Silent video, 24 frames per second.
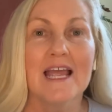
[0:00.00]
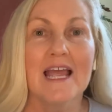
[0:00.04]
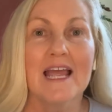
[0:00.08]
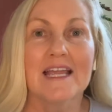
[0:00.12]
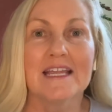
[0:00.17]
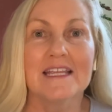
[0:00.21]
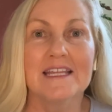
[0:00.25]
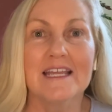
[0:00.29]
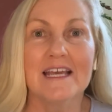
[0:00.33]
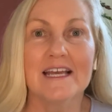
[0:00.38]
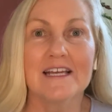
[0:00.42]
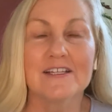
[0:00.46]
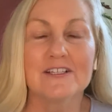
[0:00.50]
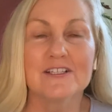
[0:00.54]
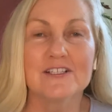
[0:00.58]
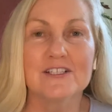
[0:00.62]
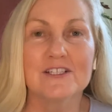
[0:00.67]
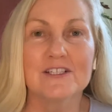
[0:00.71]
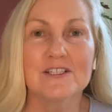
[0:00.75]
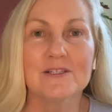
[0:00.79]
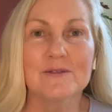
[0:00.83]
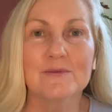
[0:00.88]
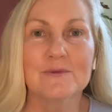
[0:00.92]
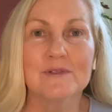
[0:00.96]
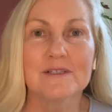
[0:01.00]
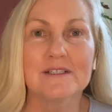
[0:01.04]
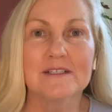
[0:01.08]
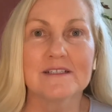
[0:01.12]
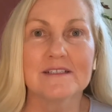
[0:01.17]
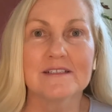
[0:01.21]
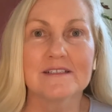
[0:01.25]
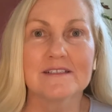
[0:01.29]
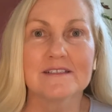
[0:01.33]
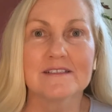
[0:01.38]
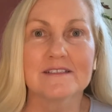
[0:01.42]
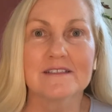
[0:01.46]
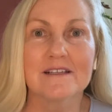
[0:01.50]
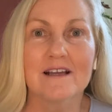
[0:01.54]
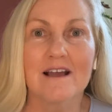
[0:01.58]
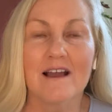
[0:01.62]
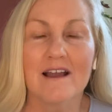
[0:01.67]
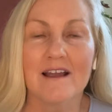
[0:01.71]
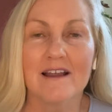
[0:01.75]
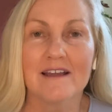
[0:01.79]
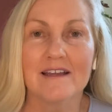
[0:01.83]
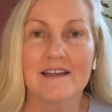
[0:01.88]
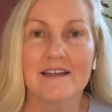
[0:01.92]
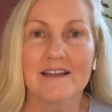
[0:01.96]
yet she was
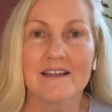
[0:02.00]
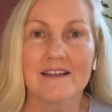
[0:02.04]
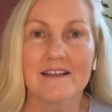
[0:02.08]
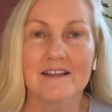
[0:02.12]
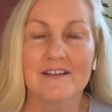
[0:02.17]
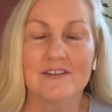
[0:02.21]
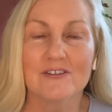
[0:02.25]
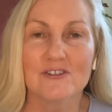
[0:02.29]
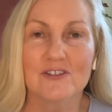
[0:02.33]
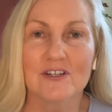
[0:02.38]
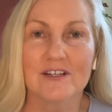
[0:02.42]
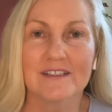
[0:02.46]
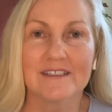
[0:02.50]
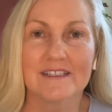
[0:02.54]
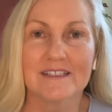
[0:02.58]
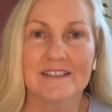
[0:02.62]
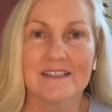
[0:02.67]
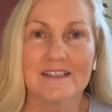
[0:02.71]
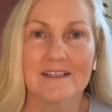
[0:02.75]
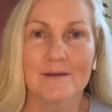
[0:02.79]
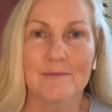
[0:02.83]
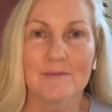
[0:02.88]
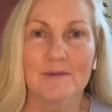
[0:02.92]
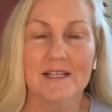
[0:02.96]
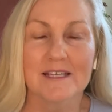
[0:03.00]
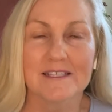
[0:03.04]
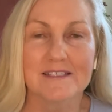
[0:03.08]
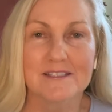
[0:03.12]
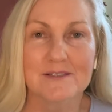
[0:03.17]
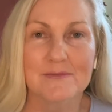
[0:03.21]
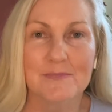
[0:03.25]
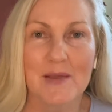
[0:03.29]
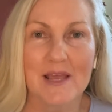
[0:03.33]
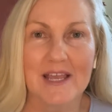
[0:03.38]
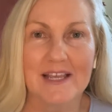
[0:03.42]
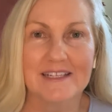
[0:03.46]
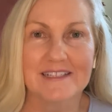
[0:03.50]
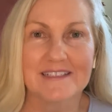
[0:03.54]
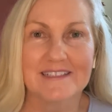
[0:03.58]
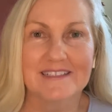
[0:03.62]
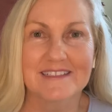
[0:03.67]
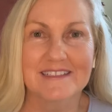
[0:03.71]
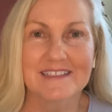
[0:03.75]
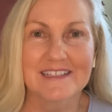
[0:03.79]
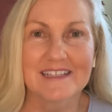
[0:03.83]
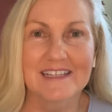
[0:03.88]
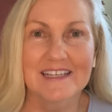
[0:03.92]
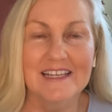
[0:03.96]
hiding and trying to take up less
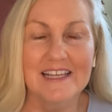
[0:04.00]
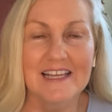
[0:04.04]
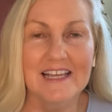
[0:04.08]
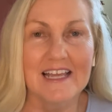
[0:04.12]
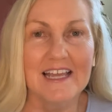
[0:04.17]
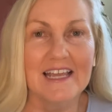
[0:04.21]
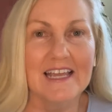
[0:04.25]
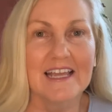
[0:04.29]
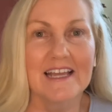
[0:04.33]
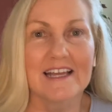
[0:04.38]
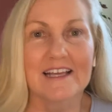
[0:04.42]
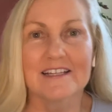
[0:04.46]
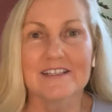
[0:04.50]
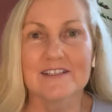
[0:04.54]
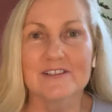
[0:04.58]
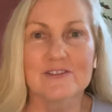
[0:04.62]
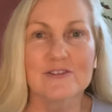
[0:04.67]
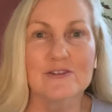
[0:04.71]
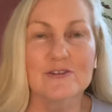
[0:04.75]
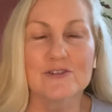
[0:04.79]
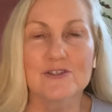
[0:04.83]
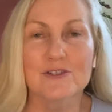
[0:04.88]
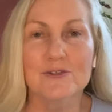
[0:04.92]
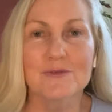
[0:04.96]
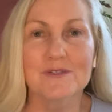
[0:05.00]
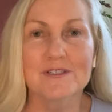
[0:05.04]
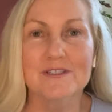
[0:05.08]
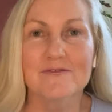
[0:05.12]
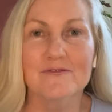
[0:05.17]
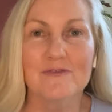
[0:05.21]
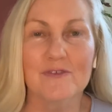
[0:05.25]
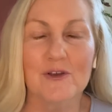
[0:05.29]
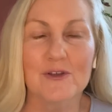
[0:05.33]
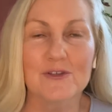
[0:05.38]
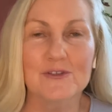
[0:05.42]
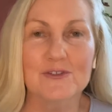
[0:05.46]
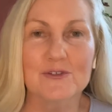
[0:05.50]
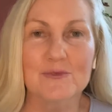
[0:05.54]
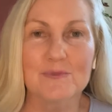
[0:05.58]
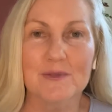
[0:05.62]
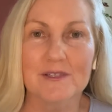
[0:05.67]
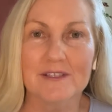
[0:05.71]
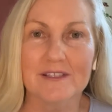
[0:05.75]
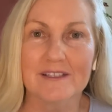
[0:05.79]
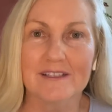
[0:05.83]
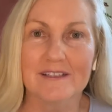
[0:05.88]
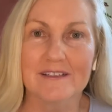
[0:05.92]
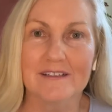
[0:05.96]
space. And so she was in false
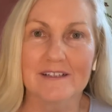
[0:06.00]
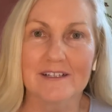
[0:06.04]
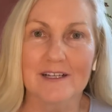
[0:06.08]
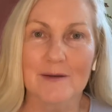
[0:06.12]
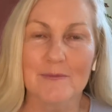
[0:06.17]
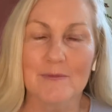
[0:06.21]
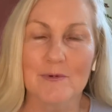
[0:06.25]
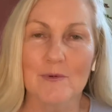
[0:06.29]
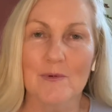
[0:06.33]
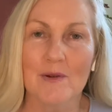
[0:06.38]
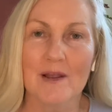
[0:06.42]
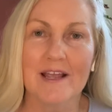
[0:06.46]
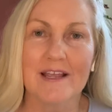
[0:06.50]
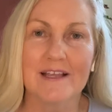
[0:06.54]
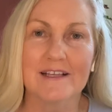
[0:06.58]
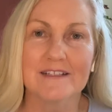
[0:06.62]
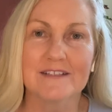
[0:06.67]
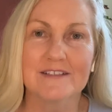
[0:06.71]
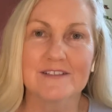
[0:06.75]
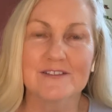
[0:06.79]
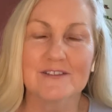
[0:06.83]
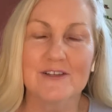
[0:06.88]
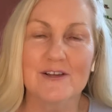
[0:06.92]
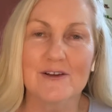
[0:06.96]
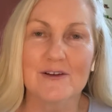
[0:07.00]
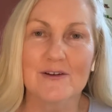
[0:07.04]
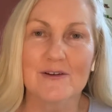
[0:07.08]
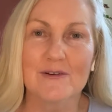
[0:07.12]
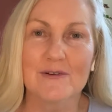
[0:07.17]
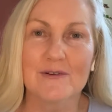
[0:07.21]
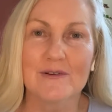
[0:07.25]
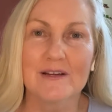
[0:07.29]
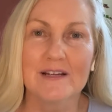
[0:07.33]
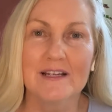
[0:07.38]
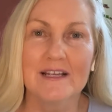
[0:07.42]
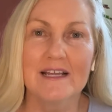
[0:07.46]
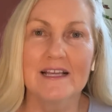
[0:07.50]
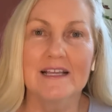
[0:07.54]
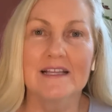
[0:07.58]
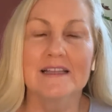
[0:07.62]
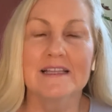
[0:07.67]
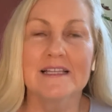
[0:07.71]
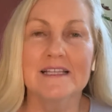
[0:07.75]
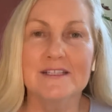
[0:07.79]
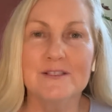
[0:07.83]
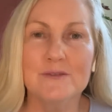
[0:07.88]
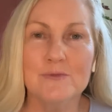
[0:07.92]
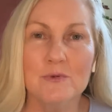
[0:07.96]
humility in a couple ways. So
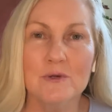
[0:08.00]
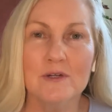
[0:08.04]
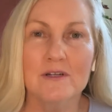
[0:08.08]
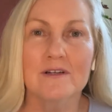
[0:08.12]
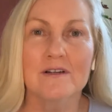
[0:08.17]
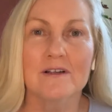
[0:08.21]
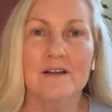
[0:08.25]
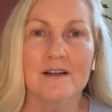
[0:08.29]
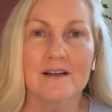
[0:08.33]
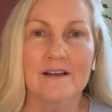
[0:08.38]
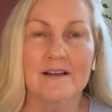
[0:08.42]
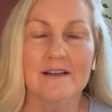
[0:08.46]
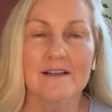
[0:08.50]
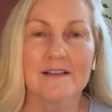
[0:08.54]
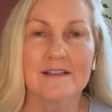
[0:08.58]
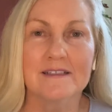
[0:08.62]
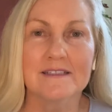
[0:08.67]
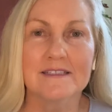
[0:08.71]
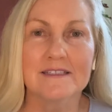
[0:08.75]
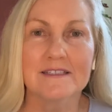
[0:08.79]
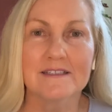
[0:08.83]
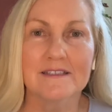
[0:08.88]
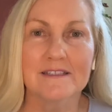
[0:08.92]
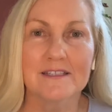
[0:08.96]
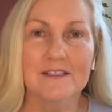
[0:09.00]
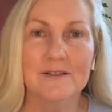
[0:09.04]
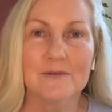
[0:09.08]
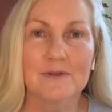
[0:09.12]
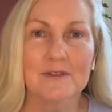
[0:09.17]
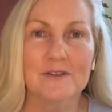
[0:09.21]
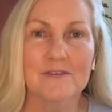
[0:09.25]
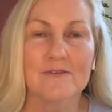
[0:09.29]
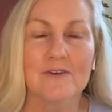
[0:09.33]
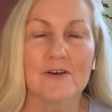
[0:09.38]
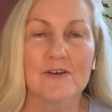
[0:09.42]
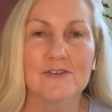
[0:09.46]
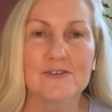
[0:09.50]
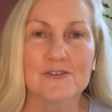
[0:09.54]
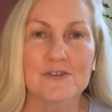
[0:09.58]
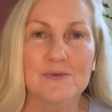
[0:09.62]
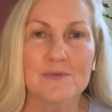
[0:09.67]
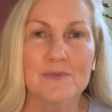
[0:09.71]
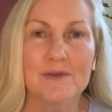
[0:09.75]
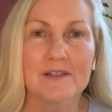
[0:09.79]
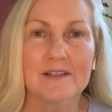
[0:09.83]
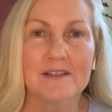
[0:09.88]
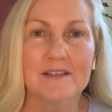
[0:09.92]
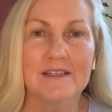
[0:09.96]
let's work on dealing with false
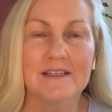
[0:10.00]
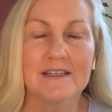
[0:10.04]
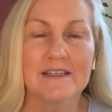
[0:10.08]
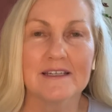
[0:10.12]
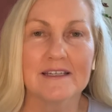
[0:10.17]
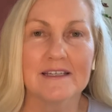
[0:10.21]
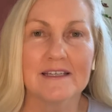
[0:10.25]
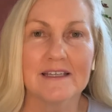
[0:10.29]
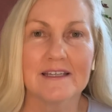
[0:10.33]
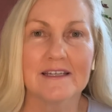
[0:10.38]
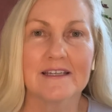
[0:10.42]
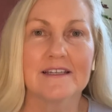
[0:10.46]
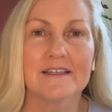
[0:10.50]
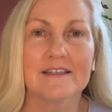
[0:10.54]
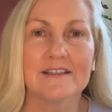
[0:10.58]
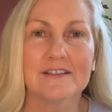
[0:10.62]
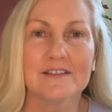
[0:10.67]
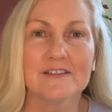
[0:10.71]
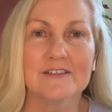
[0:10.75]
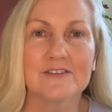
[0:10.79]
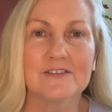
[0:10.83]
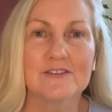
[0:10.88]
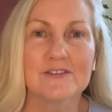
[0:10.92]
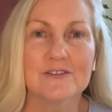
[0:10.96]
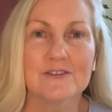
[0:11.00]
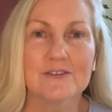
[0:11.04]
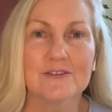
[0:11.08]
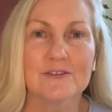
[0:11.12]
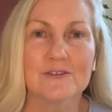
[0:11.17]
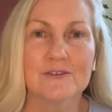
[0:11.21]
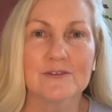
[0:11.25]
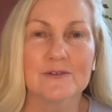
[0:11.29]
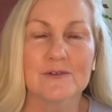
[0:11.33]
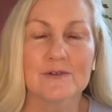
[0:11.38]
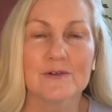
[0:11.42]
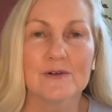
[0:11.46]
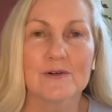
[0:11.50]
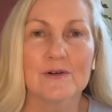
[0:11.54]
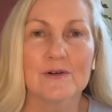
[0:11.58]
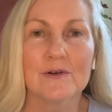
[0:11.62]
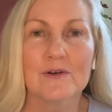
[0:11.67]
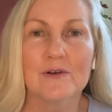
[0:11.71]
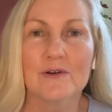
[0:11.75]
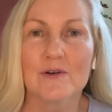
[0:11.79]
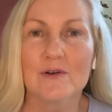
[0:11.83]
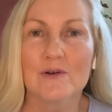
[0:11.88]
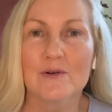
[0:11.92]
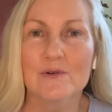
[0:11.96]
humility and get into
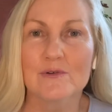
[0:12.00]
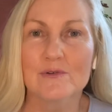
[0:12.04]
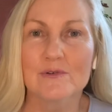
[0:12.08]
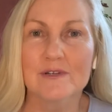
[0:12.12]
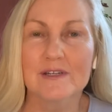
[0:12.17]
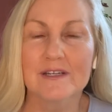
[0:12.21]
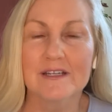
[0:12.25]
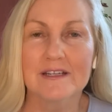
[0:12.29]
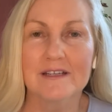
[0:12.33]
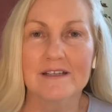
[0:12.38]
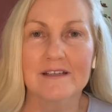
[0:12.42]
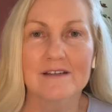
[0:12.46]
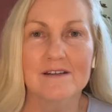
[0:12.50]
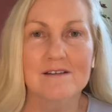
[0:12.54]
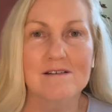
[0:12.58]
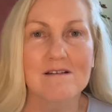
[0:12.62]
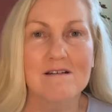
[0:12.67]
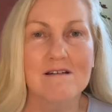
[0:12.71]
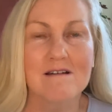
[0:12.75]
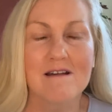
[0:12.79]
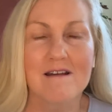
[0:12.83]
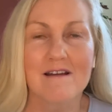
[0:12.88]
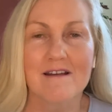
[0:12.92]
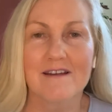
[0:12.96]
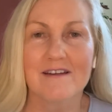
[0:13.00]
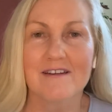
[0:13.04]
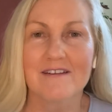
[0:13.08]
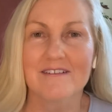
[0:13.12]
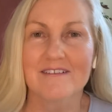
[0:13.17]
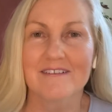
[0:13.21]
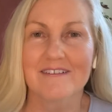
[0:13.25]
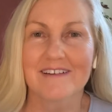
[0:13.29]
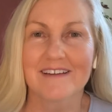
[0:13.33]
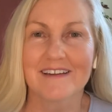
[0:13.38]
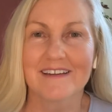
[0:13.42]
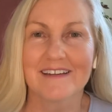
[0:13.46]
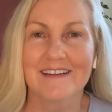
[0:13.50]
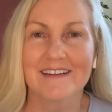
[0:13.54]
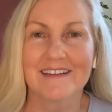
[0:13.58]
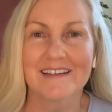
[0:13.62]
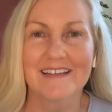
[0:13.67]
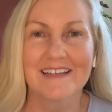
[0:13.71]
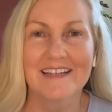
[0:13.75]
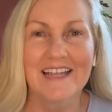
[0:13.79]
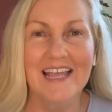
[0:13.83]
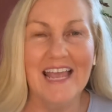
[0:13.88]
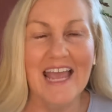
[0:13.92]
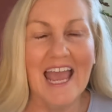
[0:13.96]
owning and honoring
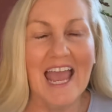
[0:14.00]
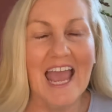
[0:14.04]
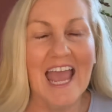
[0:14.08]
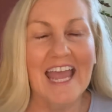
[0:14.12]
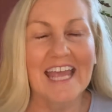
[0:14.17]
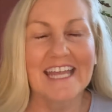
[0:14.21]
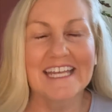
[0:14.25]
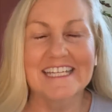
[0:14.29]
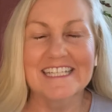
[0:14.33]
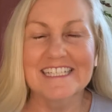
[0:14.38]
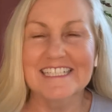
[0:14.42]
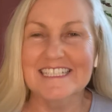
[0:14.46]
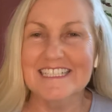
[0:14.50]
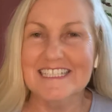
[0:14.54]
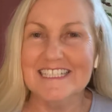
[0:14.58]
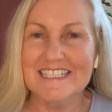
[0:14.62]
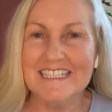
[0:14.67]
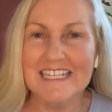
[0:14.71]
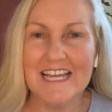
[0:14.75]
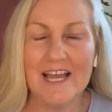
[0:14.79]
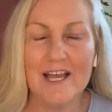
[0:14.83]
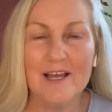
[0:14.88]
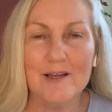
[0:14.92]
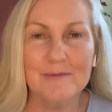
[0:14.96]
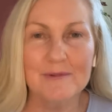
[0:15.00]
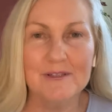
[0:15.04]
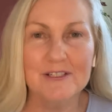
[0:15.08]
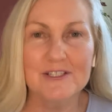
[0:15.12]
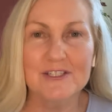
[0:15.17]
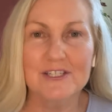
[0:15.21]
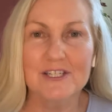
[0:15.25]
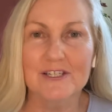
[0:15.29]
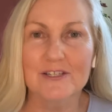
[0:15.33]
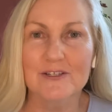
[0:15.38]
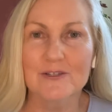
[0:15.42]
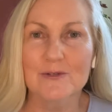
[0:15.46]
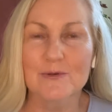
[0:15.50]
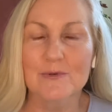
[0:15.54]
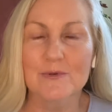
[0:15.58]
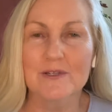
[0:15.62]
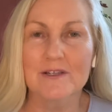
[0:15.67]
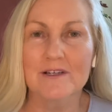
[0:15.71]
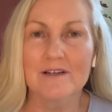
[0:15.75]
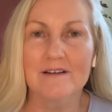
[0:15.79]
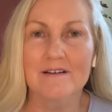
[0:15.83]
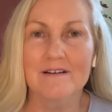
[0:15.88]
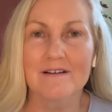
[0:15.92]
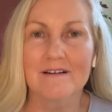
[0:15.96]
and establishing who we
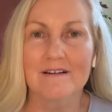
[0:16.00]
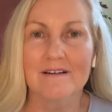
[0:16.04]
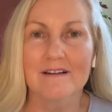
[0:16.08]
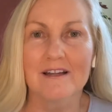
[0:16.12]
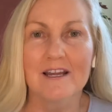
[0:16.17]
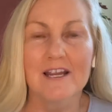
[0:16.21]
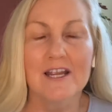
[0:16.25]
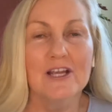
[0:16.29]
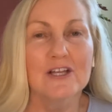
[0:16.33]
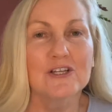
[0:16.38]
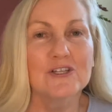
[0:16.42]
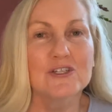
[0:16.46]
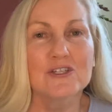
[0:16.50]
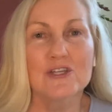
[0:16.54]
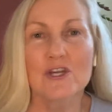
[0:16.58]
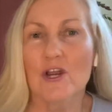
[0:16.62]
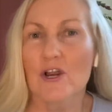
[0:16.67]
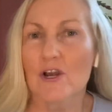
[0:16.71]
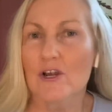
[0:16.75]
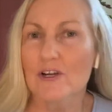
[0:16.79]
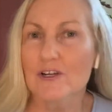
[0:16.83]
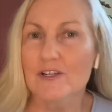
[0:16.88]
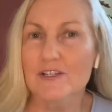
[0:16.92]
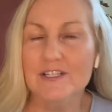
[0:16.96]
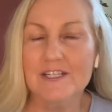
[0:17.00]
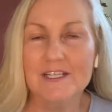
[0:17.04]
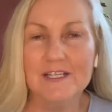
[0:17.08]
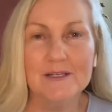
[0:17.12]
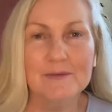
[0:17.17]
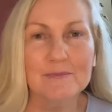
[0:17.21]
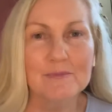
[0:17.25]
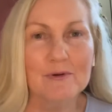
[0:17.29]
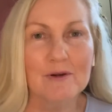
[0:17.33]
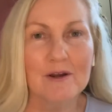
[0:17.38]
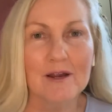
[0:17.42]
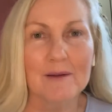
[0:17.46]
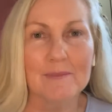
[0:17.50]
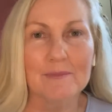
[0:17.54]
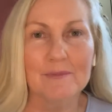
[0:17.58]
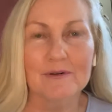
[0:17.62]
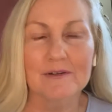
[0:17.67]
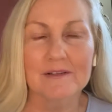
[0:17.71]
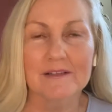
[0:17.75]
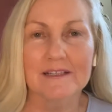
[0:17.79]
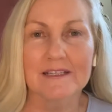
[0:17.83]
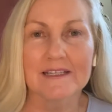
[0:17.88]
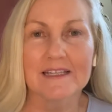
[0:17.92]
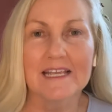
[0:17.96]
are, charging
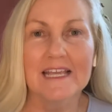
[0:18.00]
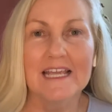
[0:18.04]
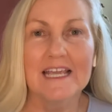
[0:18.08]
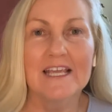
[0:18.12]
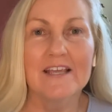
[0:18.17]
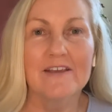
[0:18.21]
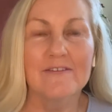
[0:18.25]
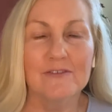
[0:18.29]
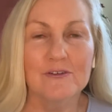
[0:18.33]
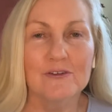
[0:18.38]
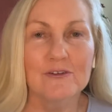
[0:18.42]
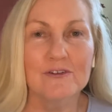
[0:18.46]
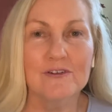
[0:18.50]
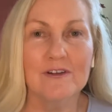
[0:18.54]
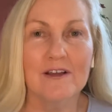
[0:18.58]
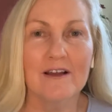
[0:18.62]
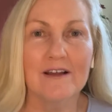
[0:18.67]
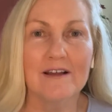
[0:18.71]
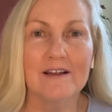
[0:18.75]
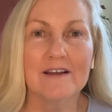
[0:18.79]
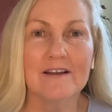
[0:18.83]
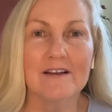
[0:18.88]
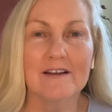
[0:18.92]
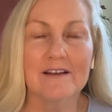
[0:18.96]
properly. If you're not